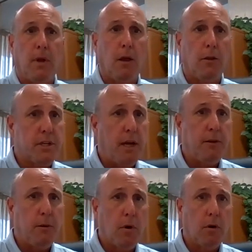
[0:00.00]
Other
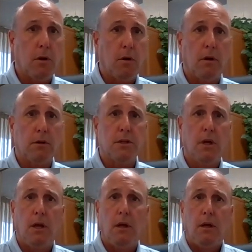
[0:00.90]
safety protocols
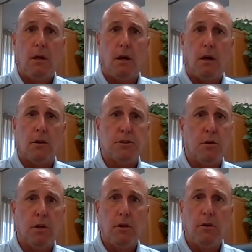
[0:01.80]
also
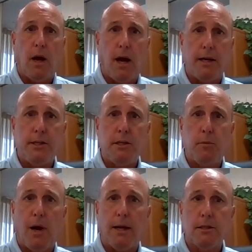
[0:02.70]
include hygiene
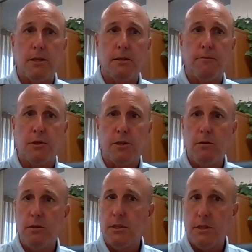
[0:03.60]
practices for
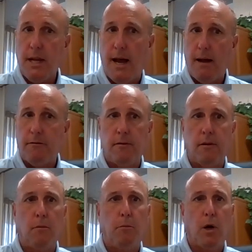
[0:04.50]
students and staff,
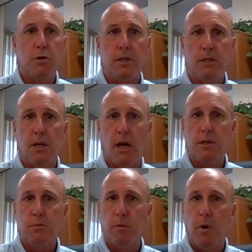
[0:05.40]
posting
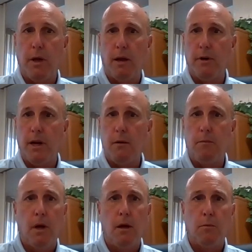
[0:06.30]
signs promoting everyday
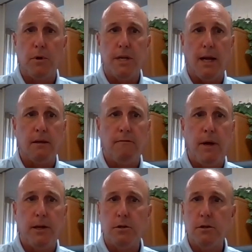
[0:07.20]
protective
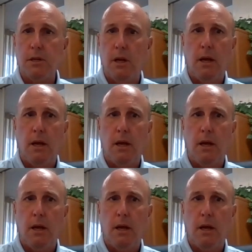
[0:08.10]
measures,